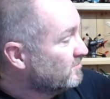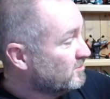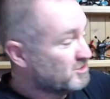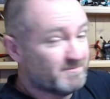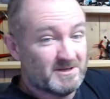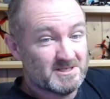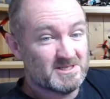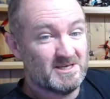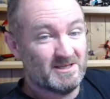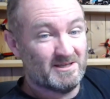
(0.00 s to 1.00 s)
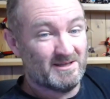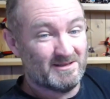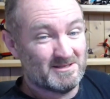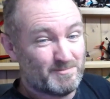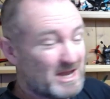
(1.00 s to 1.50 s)
which obviously,
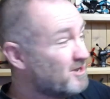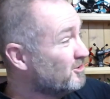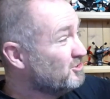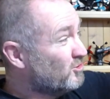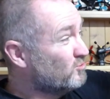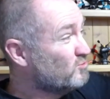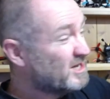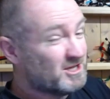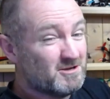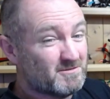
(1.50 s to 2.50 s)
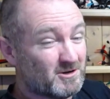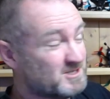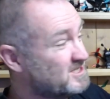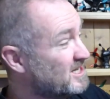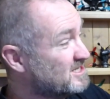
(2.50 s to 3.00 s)
depending on your rig you've got
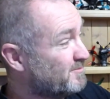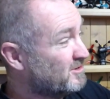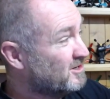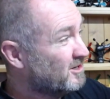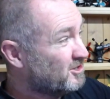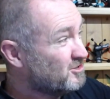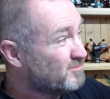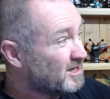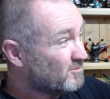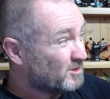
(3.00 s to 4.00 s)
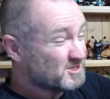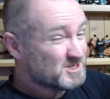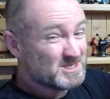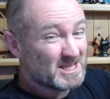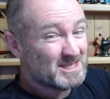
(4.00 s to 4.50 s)
set up, you may want to
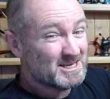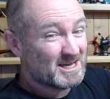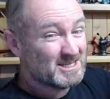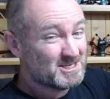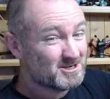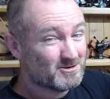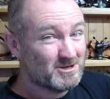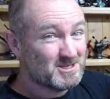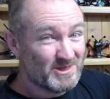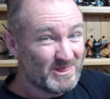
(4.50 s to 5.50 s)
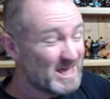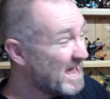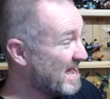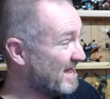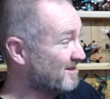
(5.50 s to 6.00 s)
set the 90 degree to
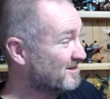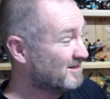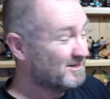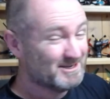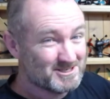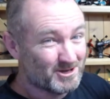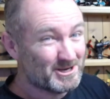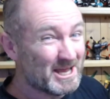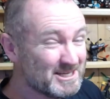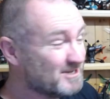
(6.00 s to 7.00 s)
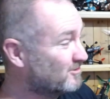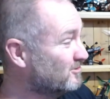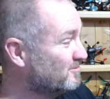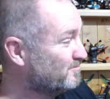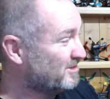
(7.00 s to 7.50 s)
there. It's not
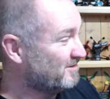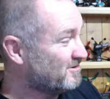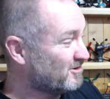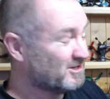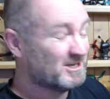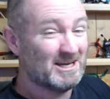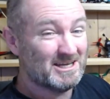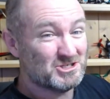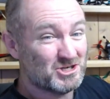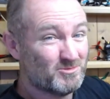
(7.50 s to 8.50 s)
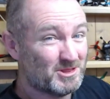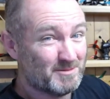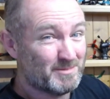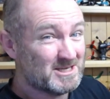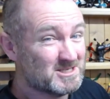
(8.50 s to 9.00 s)
ideal, but if you've got a collision with
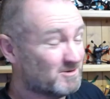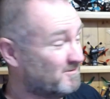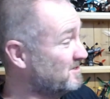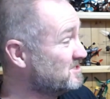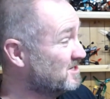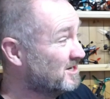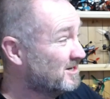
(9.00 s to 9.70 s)
the base of this,